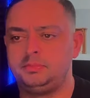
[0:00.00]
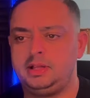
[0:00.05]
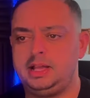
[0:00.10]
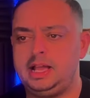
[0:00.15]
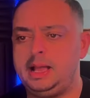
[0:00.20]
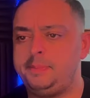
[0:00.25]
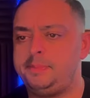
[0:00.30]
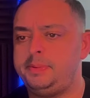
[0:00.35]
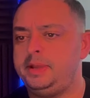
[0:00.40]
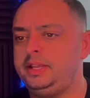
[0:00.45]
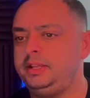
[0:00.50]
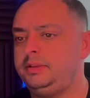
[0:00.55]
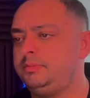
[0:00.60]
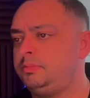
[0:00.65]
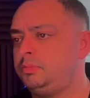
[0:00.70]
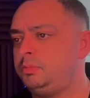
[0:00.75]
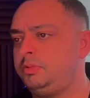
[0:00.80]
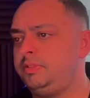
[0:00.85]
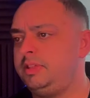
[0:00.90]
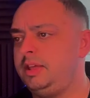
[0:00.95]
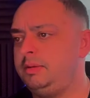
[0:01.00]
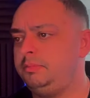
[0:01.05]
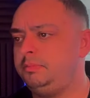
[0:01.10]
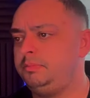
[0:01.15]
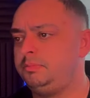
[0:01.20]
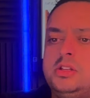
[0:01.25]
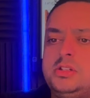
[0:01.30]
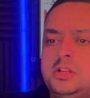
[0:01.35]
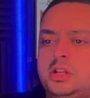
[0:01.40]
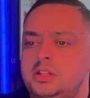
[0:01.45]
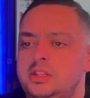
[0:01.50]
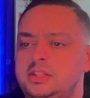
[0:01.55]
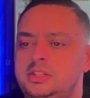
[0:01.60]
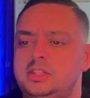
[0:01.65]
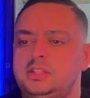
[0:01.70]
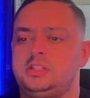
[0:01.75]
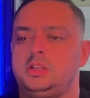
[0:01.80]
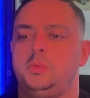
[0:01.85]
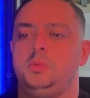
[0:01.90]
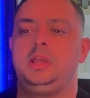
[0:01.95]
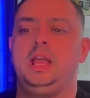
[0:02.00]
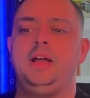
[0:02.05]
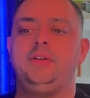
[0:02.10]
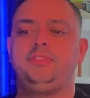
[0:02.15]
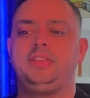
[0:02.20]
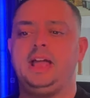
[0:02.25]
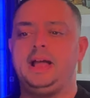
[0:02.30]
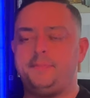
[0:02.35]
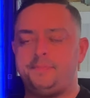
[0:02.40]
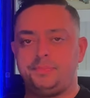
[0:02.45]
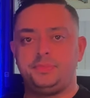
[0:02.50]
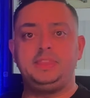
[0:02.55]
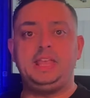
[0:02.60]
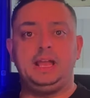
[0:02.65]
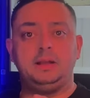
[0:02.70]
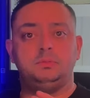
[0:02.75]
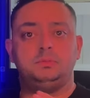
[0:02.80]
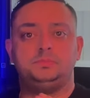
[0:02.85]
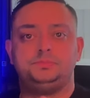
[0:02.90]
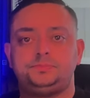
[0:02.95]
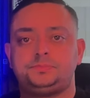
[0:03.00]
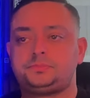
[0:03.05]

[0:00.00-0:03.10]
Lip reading: Happy with them. So we have that. Now,